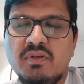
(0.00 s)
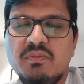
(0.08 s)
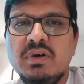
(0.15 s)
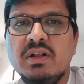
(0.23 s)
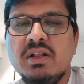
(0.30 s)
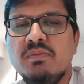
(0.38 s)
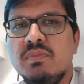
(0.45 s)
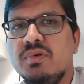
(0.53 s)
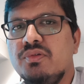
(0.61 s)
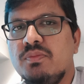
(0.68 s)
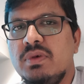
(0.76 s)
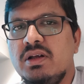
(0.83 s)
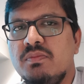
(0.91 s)
from Colombo
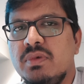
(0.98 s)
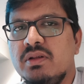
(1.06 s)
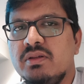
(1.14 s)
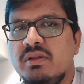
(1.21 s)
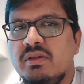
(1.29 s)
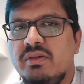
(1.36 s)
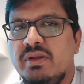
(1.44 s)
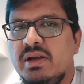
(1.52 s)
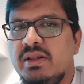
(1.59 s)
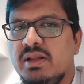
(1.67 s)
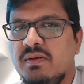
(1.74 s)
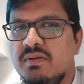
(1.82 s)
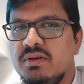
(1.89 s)
to Melbourne,
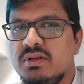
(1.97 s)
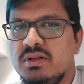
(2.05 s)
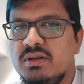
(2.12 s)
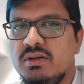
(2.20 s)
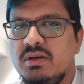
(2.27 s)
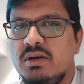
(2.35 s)
10 hours,